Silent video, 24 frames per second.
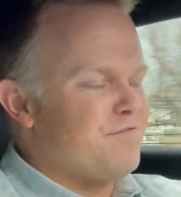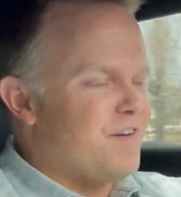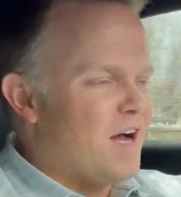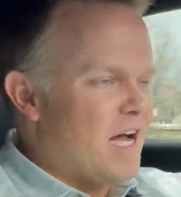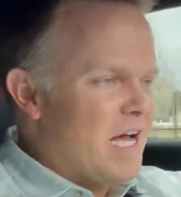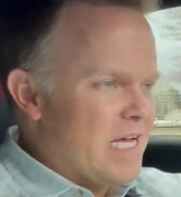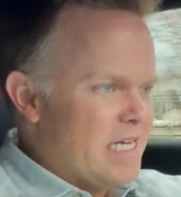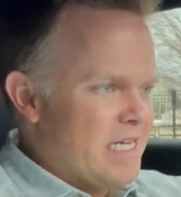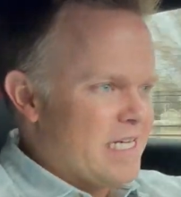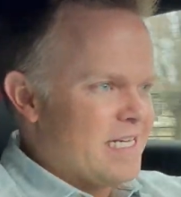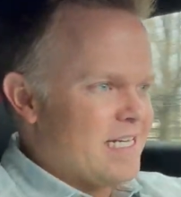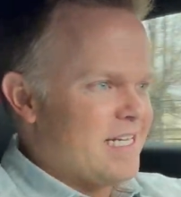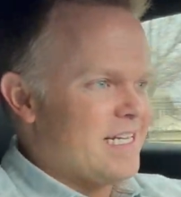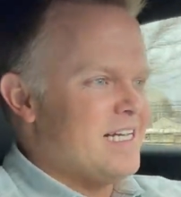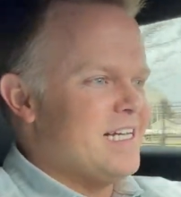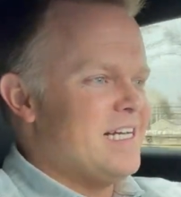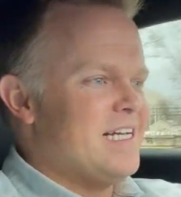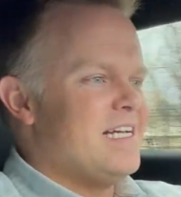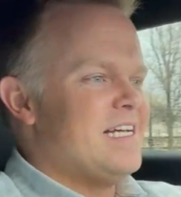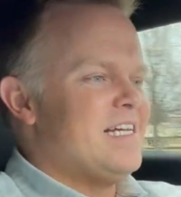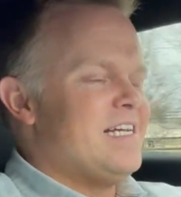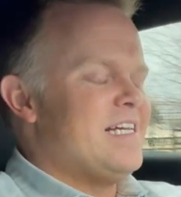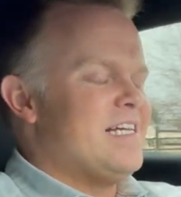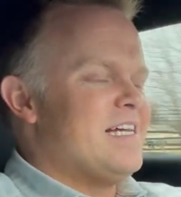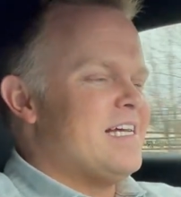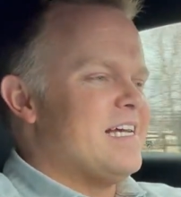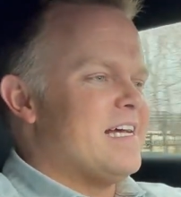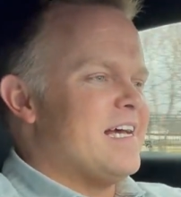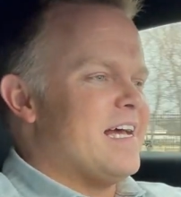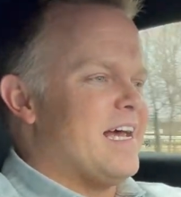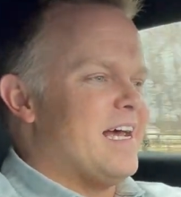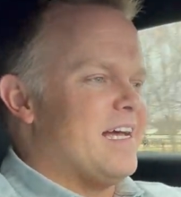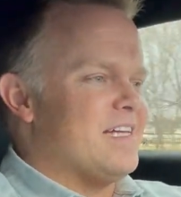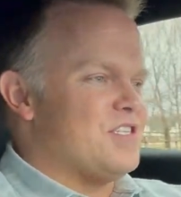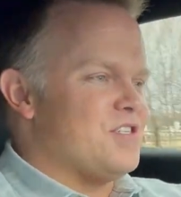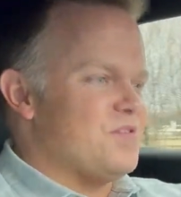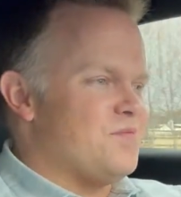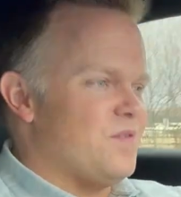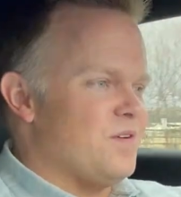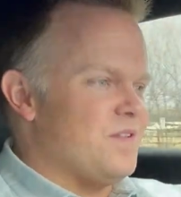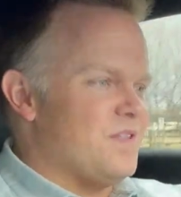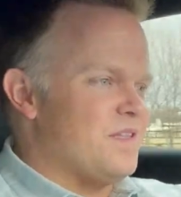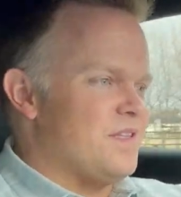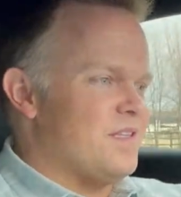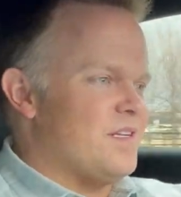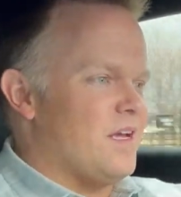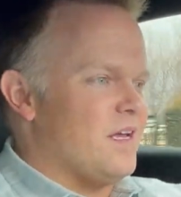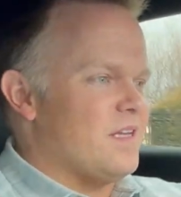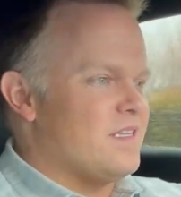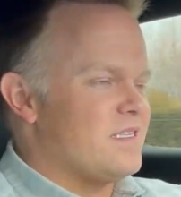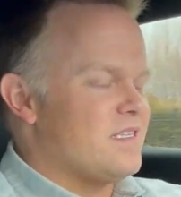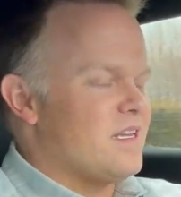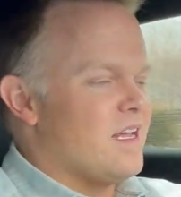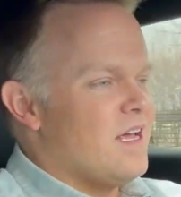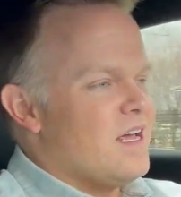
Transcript: fun as you would in this.